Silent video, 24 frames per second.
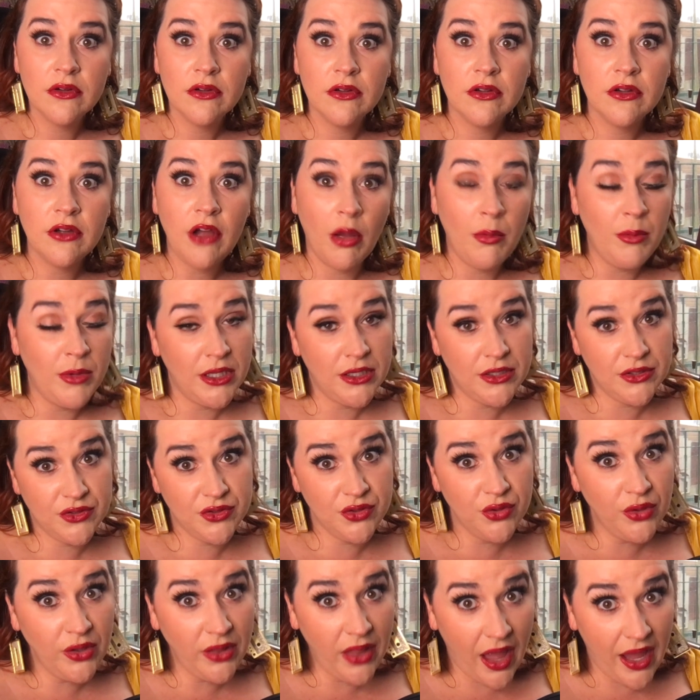I mean, it's
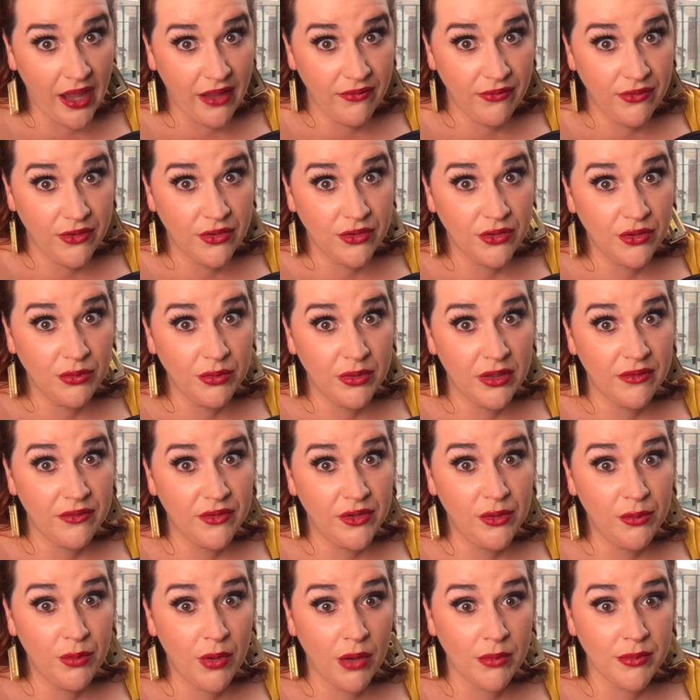your life. You can do whatever
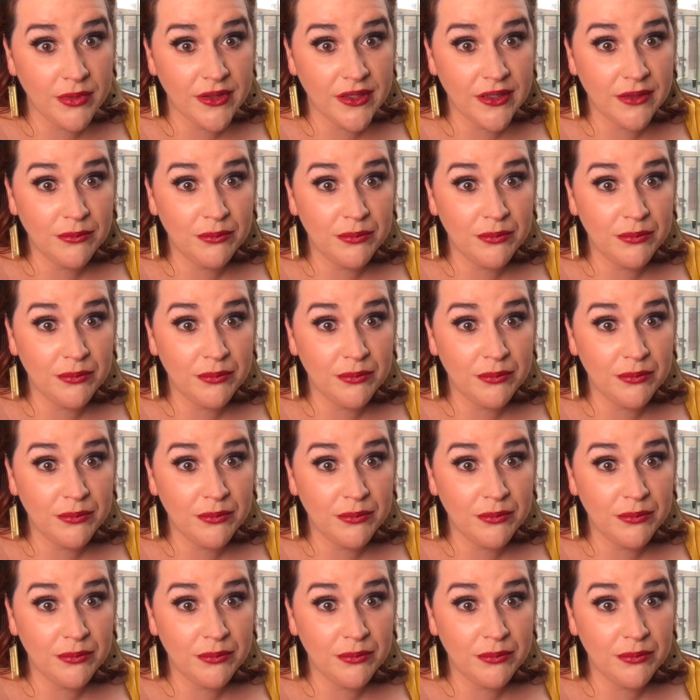you want with it.